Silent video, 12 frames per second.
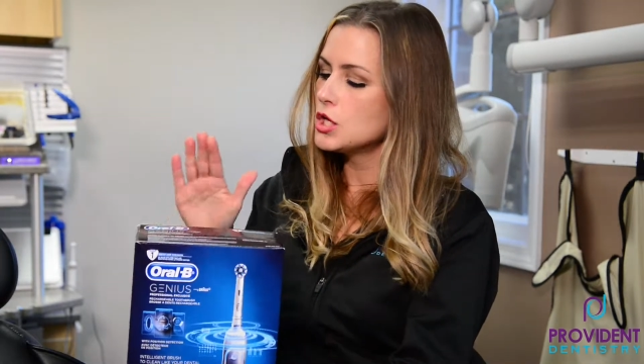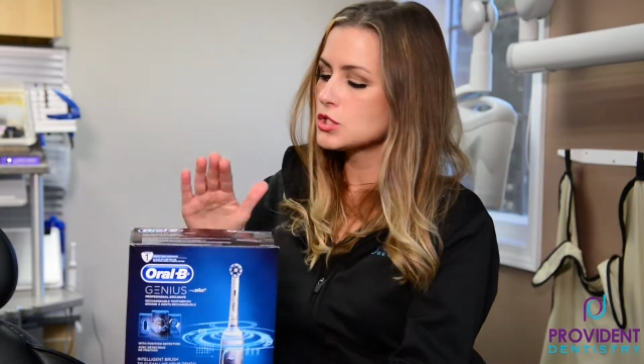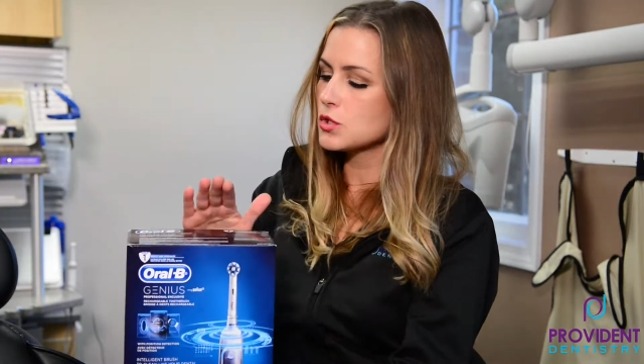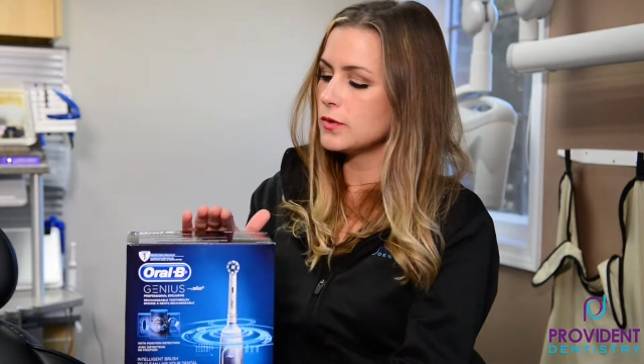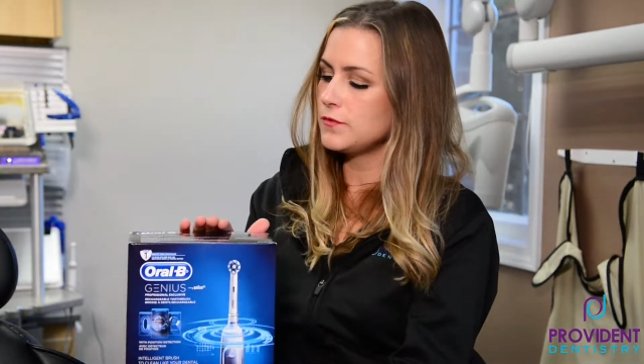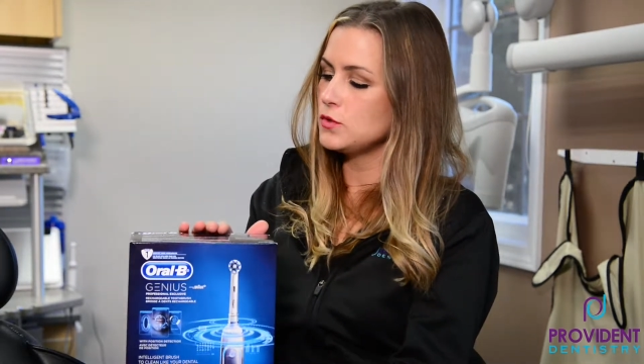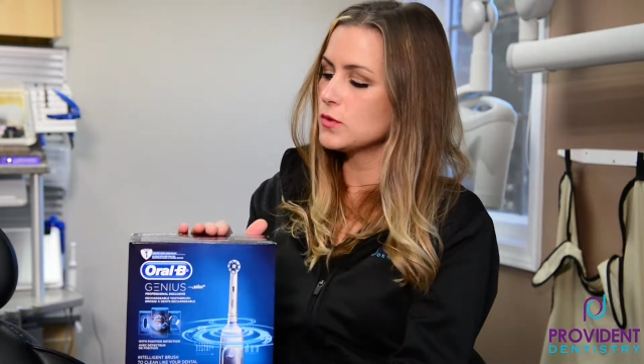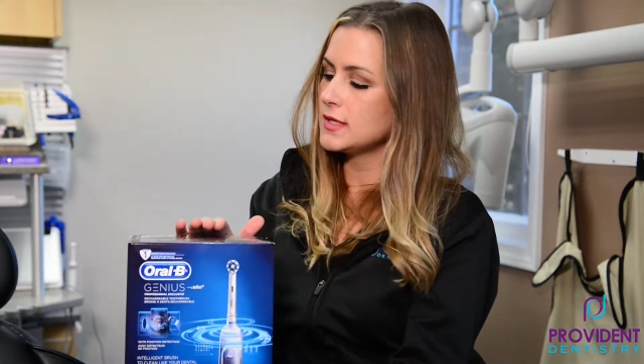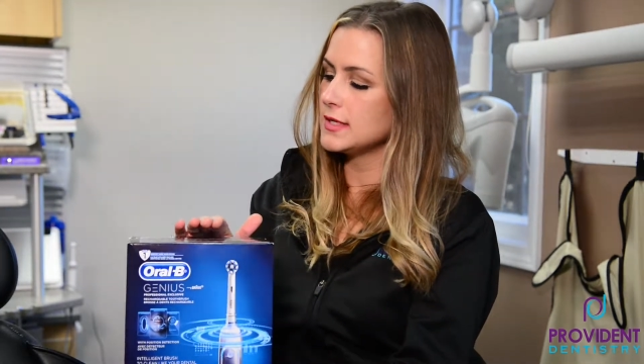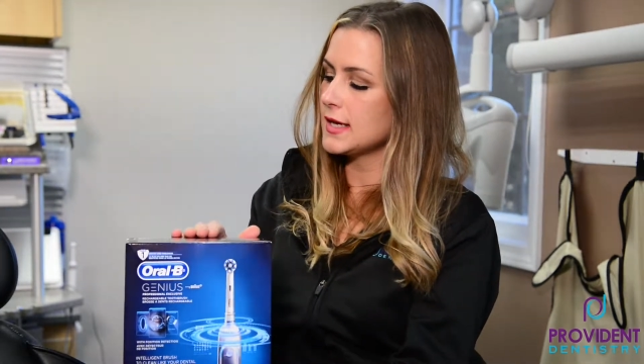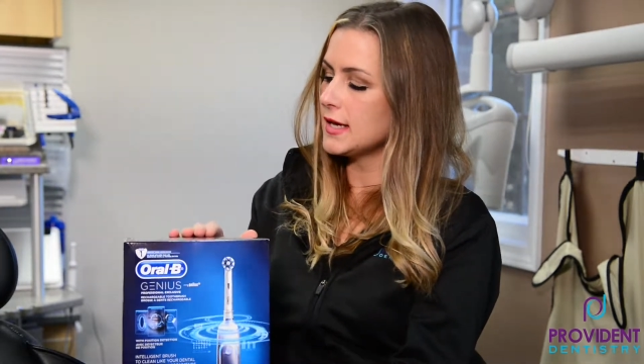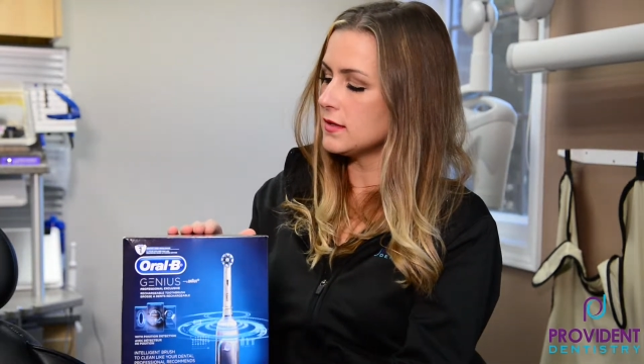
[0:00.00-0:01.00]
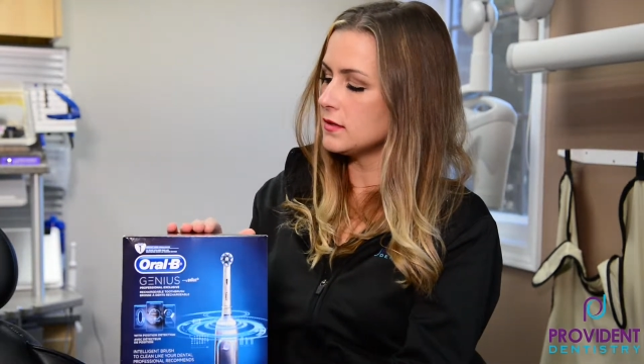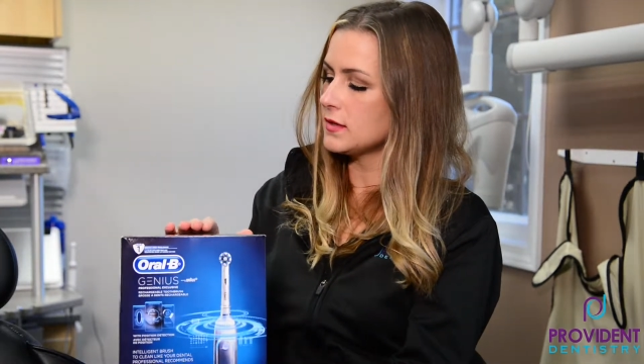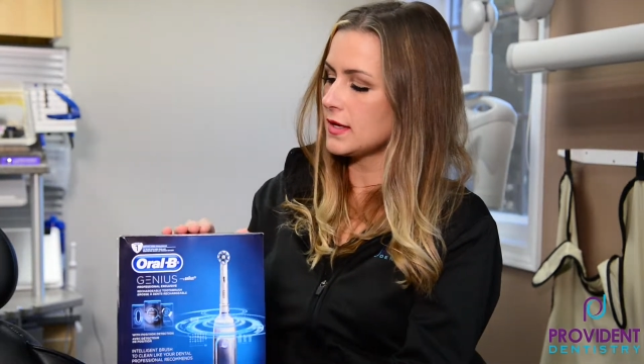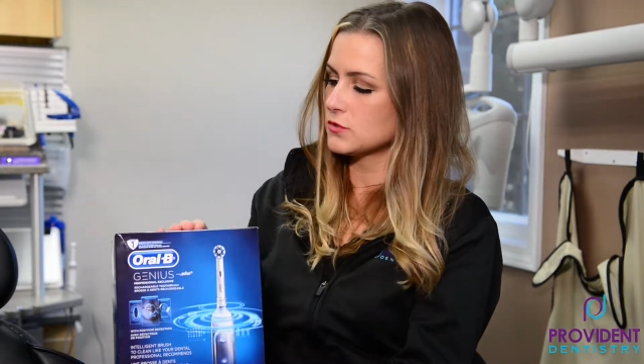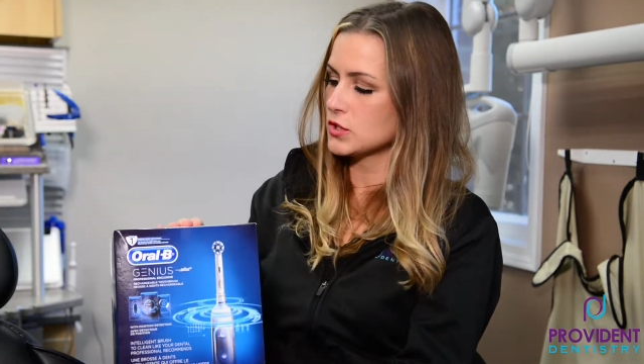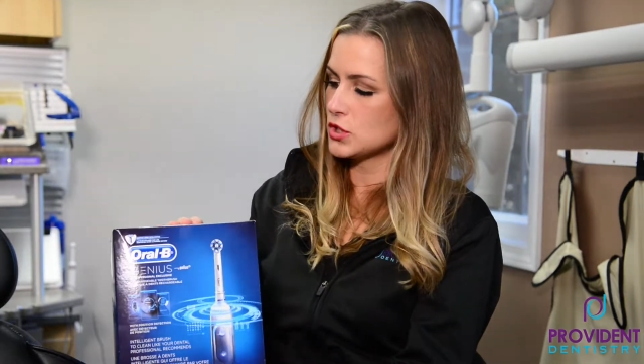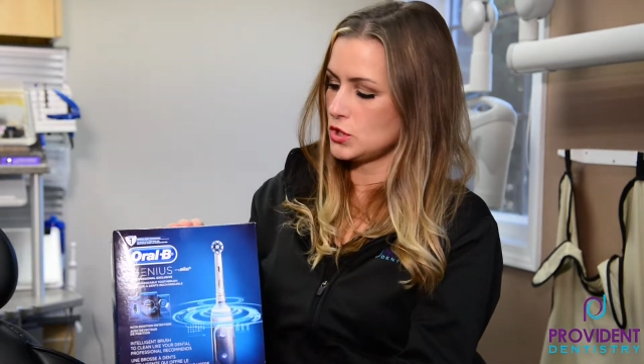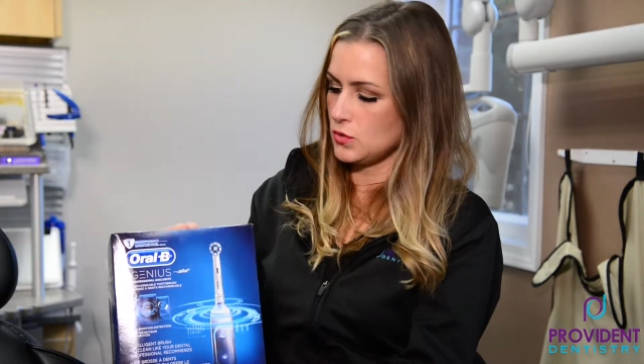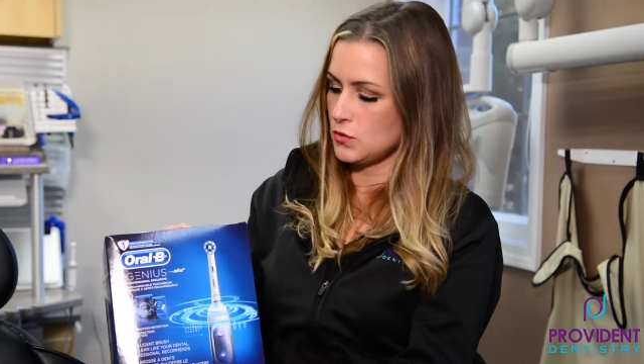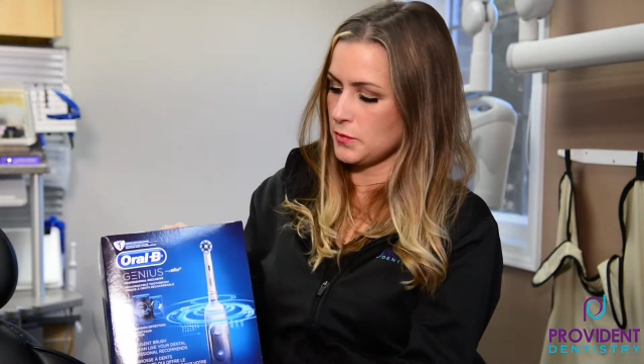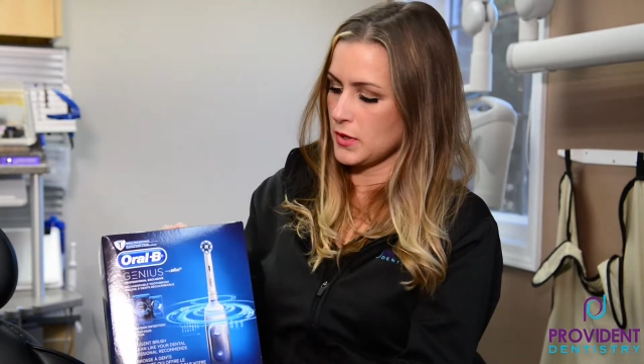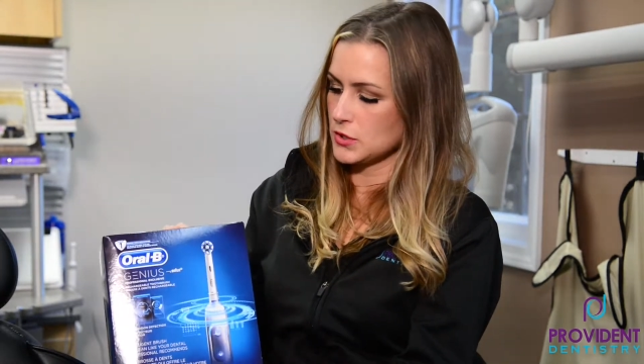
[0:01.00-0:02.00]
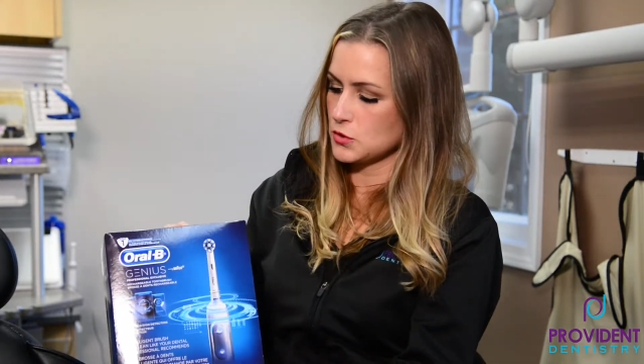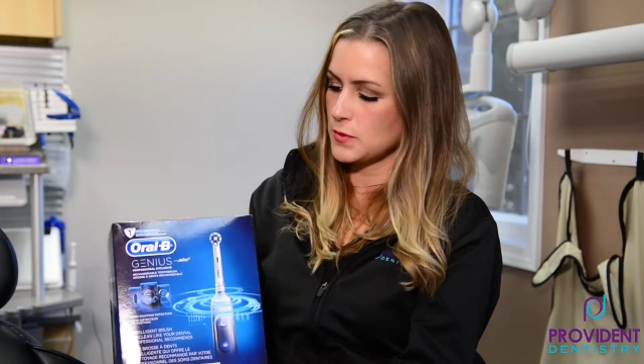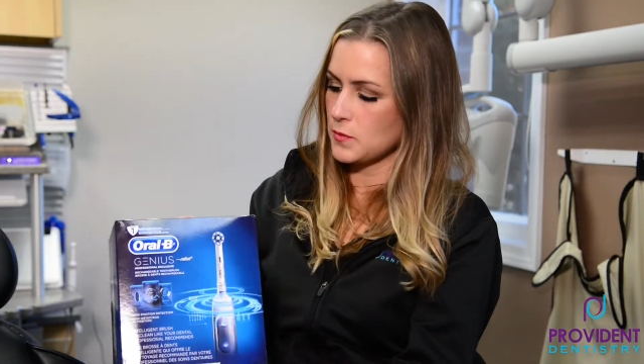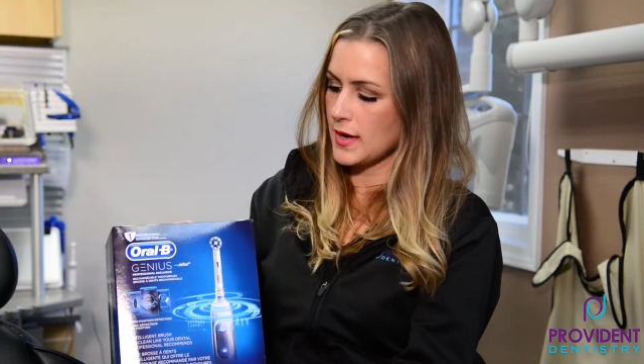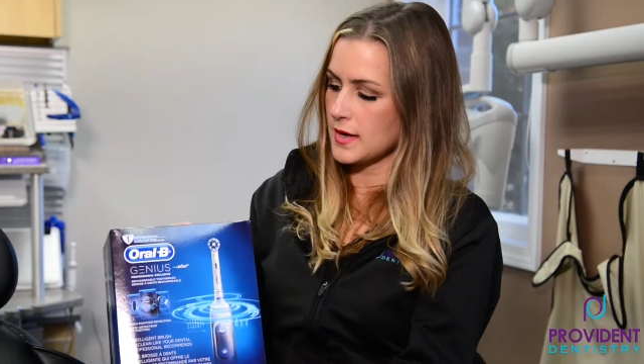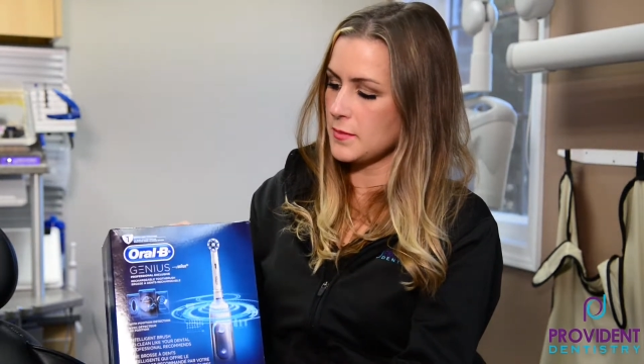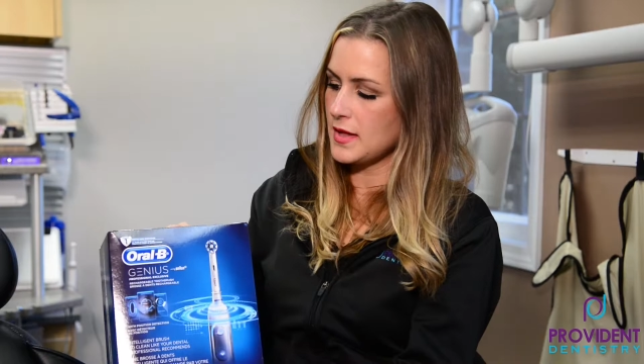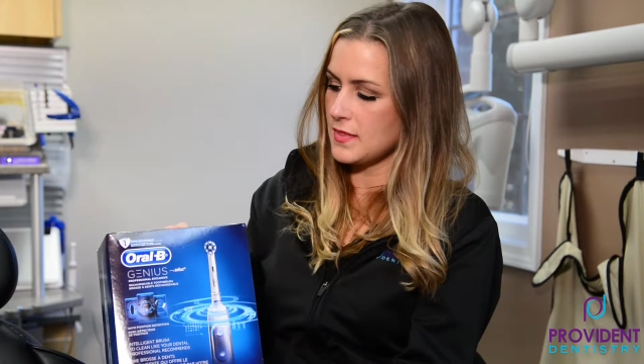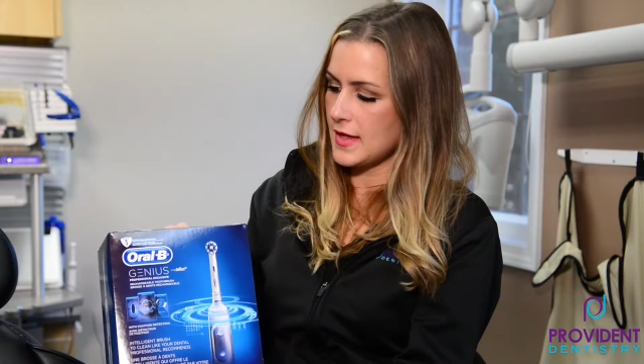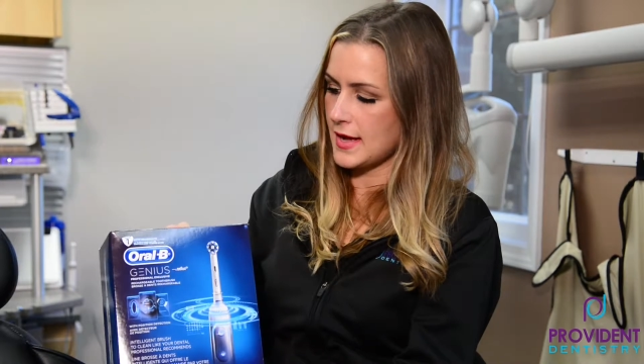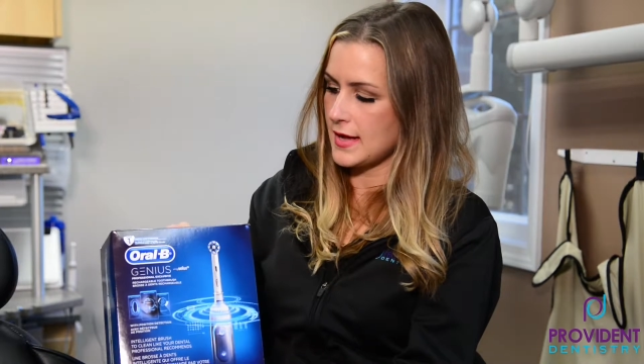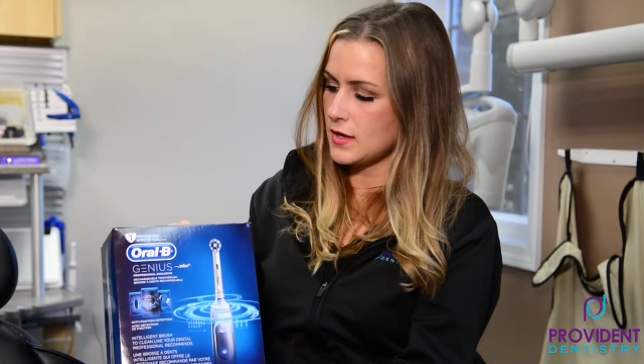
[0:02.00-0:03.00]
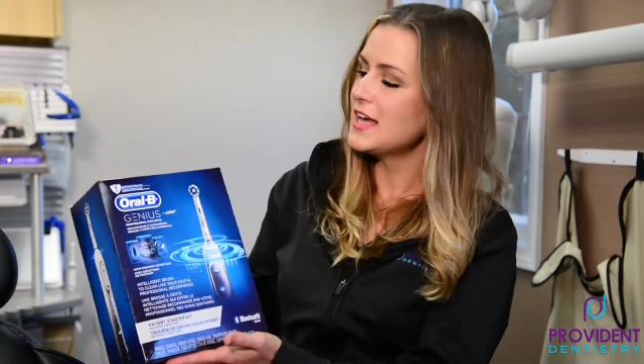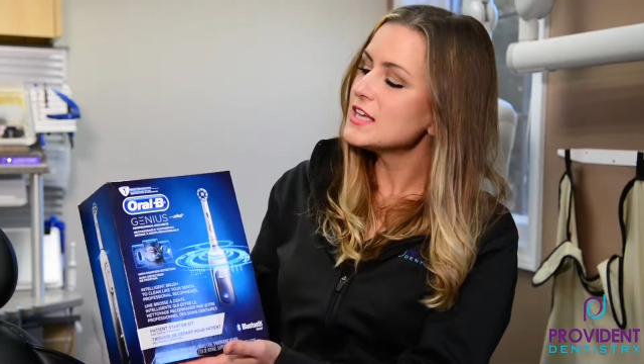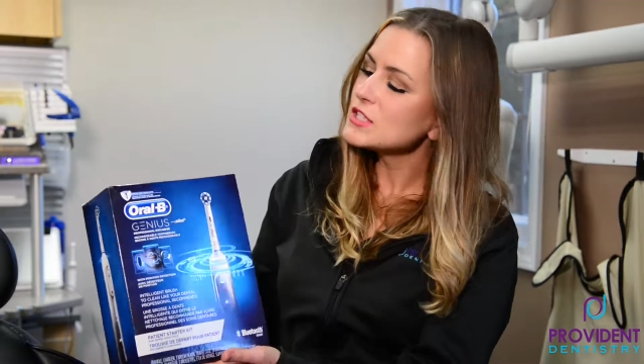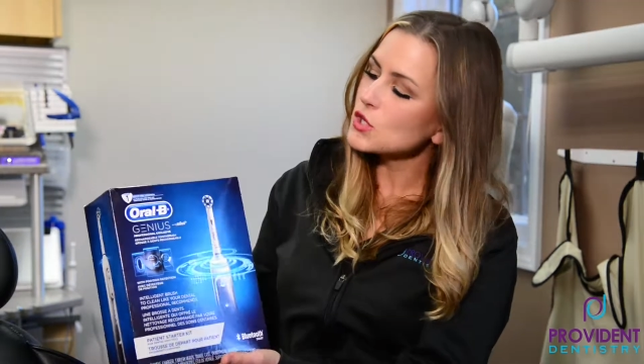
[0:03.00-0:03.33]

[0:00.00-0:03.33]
So if you can get an electric toothbrush, we recommend that.